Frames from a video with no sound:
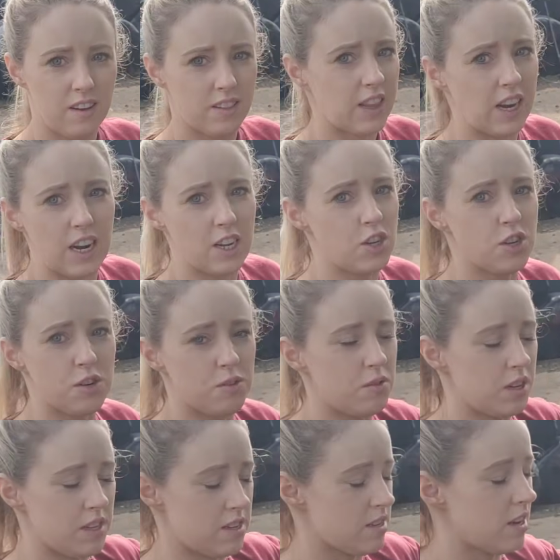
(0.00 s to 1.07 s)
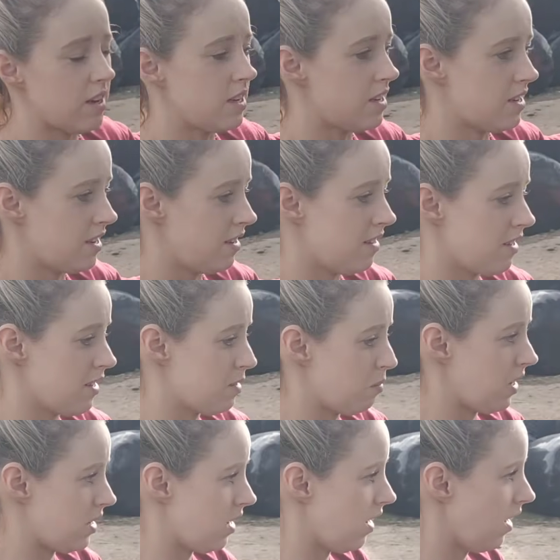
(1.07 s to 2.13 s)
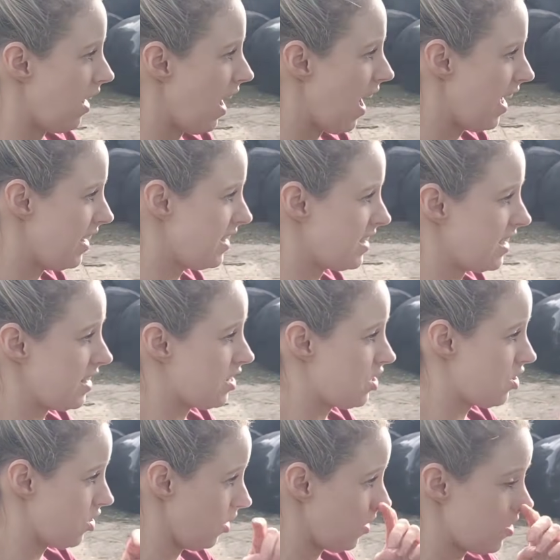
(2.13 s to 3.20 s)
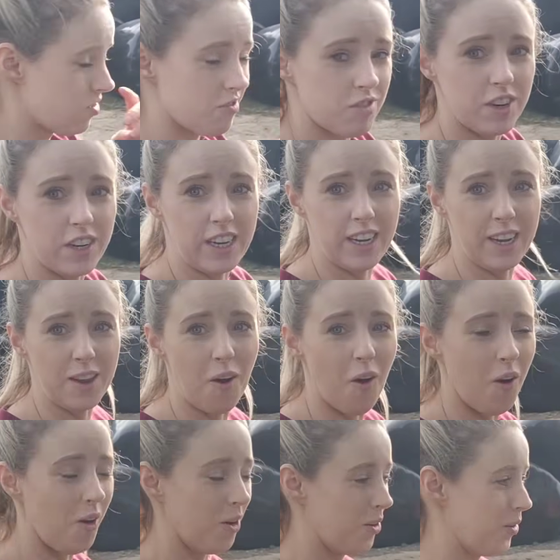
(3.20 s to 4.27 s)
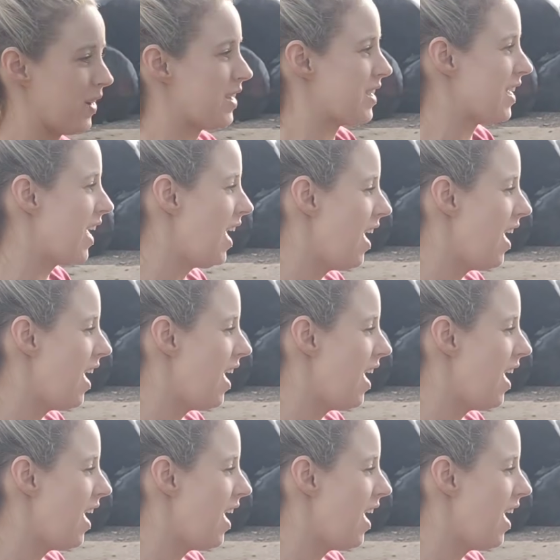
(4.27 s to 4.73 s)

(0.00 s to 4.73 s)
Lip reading: than I do inside in the spreader, and it's just really awkward.